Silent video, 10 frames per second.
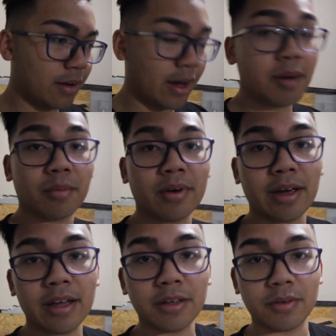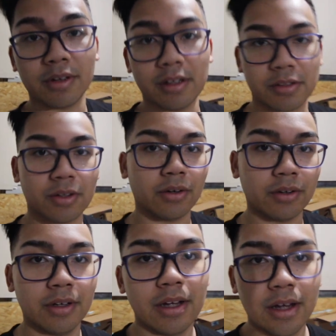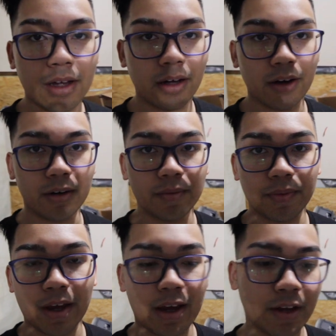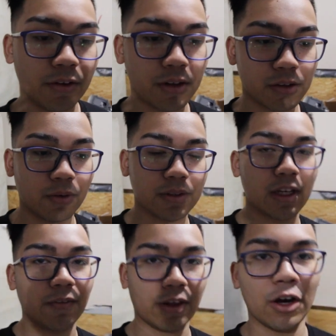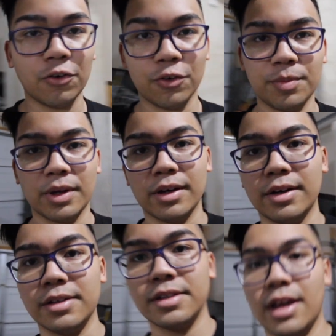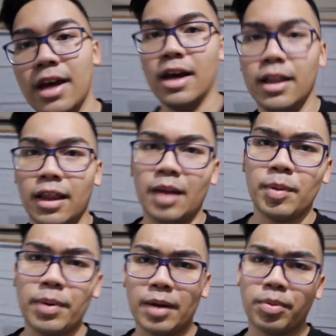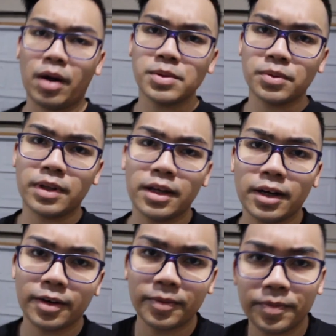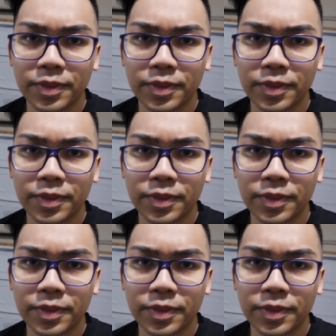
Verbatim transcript: head, head unit install um, that head unit stuff was definitely helpful because a lot of people had problems with the uh,